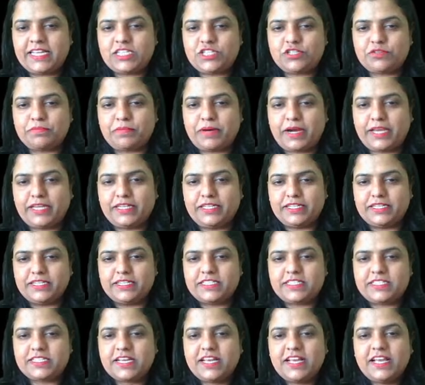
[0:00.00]
H
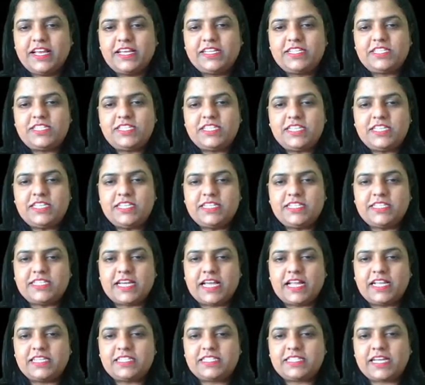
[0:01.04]
minus T
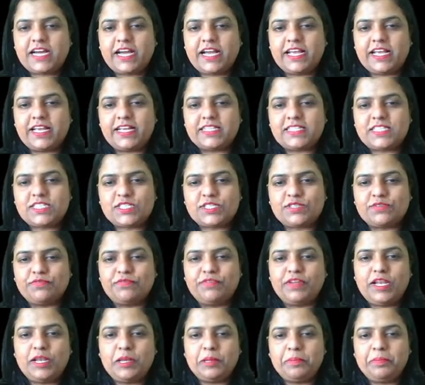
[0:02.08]
delta S
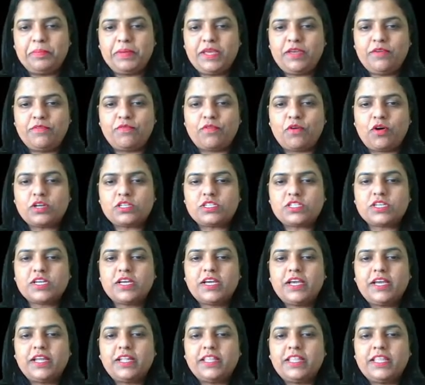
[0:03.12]
will be what?
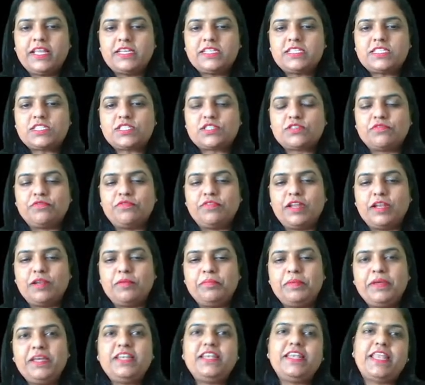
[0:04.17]
This will
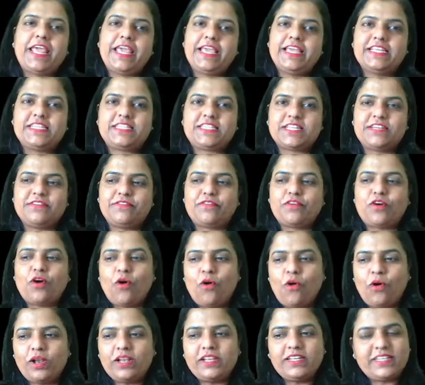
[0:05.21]
be negative.
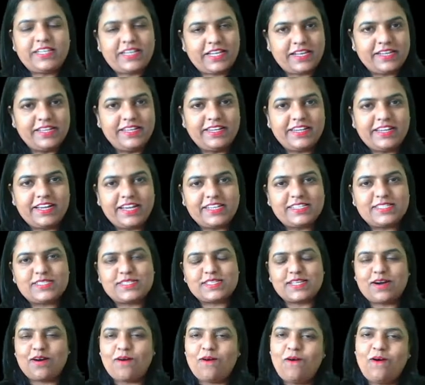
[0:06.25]
All clear, guys?
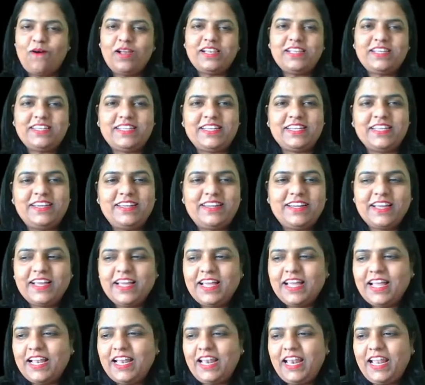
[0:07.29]
All clear?
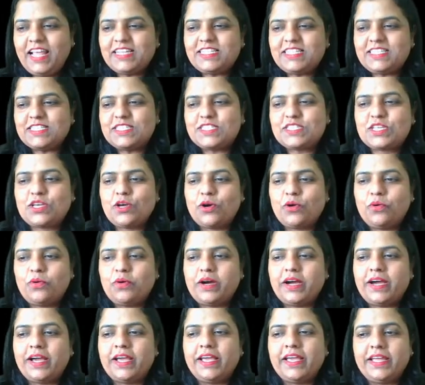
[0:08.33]
Let us
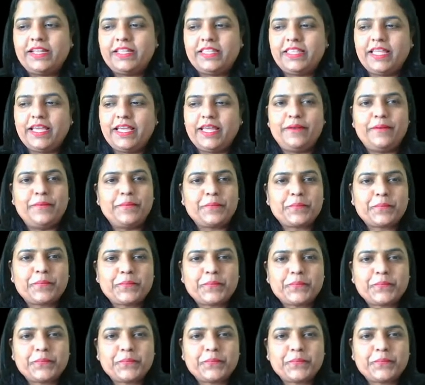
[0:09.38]
go ahead then.